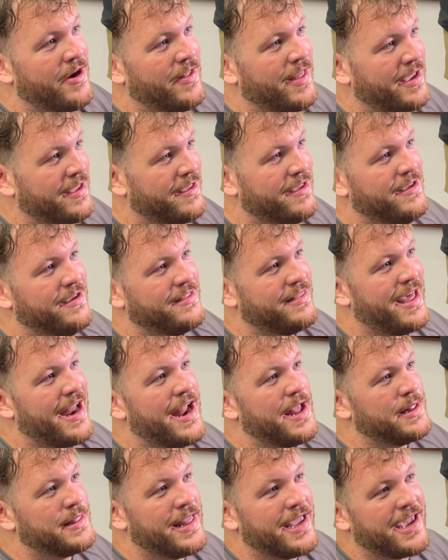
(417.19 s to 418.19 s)
Like,
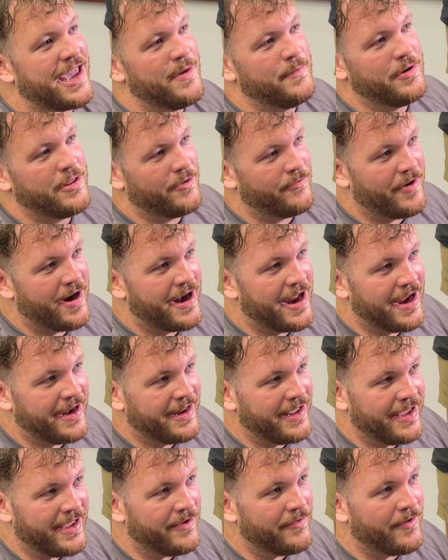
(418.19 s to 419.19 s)
that can't be the right
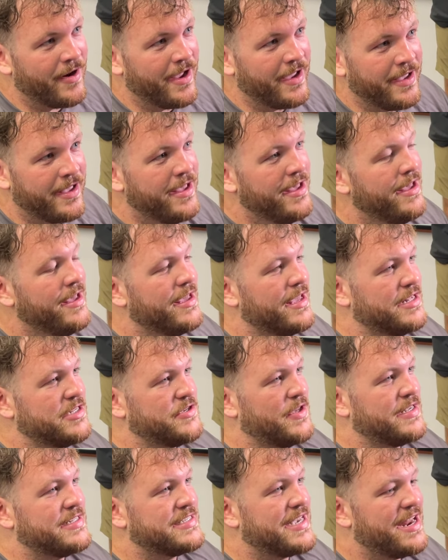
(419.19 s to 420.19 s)
ID, right? And
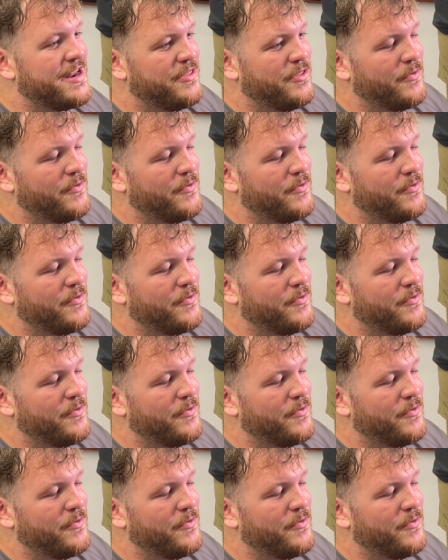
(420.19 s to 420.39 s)
so that's kind of